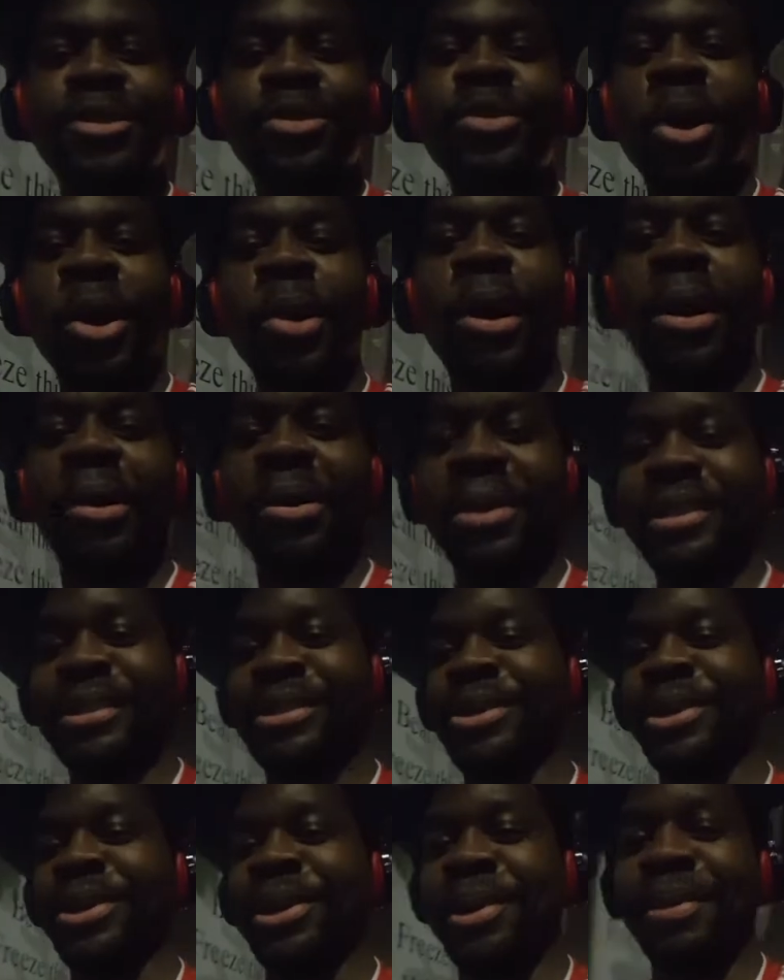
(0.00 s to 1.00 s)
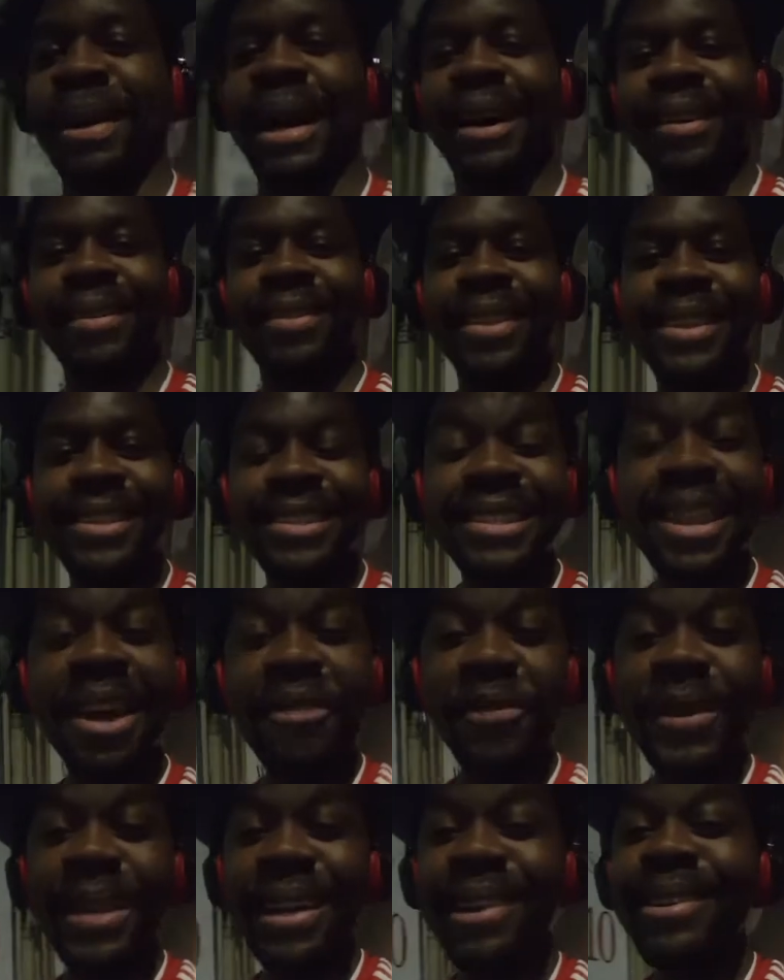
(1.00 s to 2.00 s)
you know what I'm going to talk about. There's
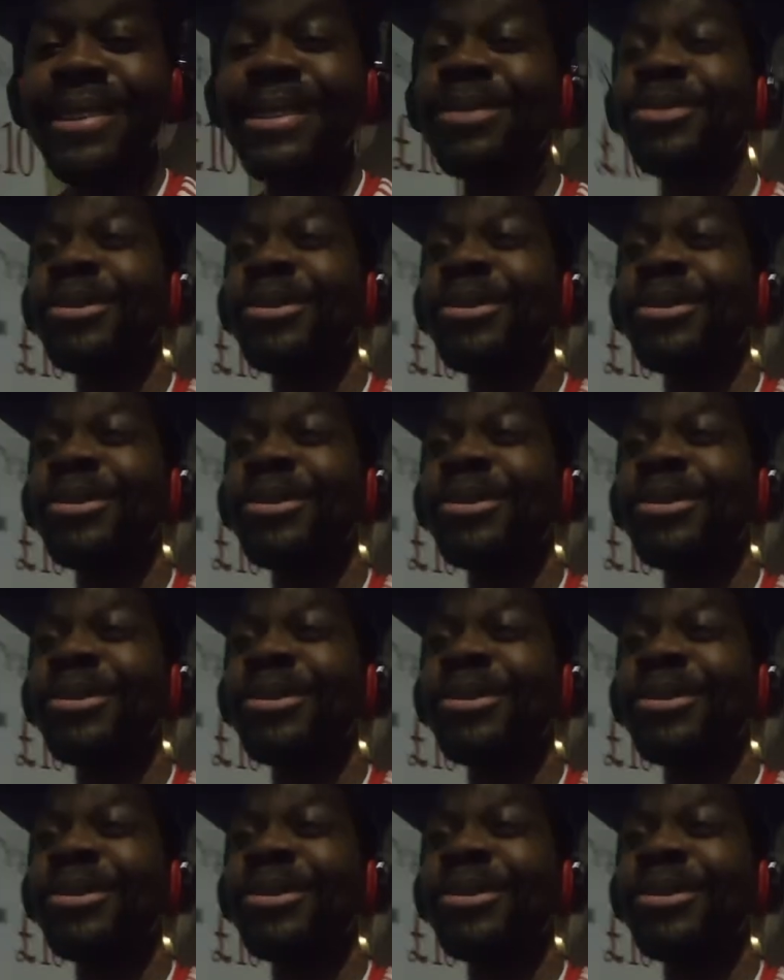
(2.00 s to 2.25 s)
nothing else